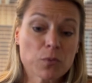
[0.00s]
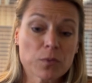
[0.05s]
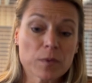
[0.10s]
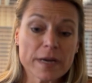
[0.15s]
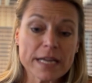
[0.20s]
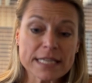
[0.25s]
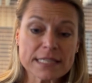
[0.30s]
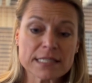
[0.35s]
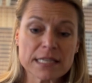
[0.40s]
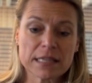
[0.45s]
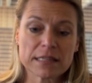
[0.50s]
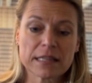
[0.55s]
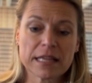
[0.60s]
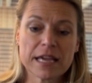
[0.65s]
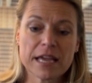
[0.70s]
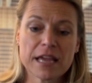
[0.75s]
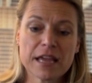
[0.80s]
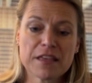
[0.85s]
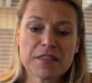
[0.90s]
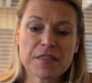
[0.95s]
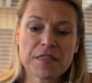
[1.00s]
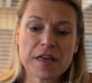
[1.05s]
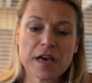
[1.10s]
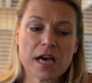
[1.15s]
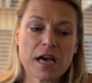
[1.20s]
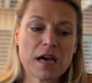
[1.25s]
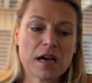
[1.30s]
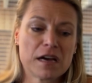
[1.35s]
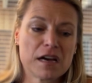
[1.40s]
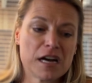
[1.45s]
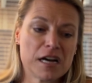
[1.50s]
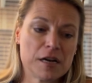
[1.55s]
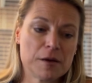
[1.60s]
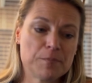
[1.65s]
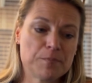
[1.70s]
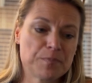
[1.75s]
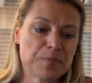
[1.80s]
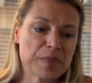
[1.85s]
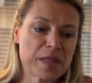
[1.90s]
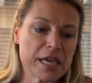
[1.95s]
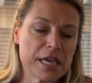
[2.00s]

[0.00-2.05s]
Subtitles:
Recently, the